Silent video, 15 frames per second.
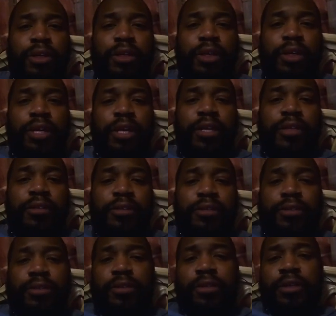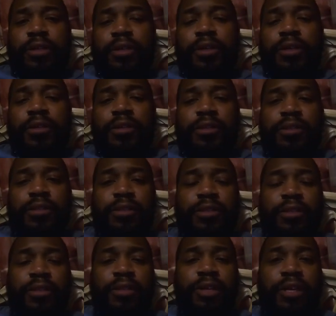Hey guys, this
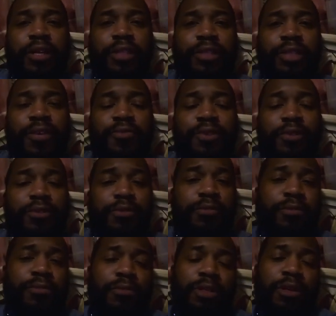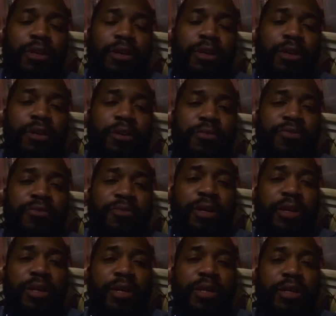is day 7 of
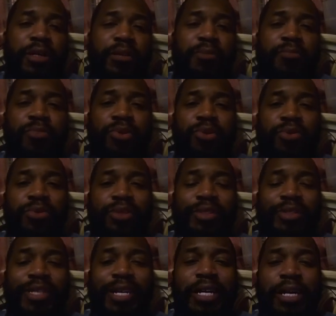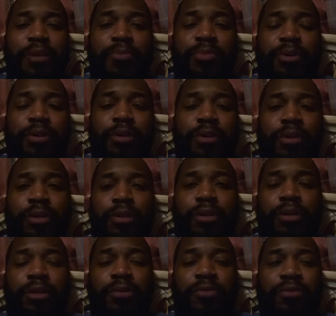my post-op
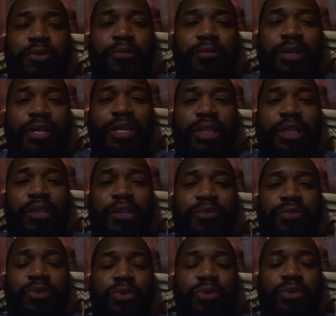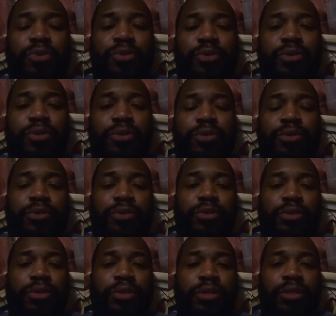from my left ulnar
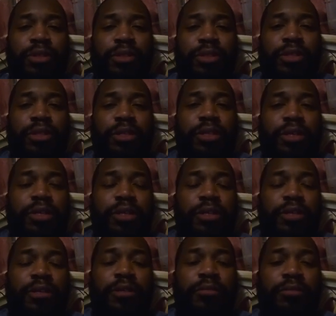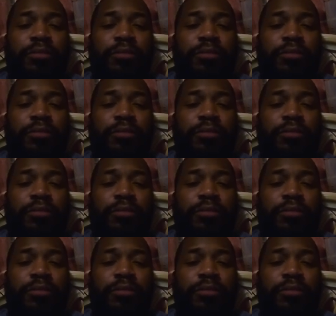uh,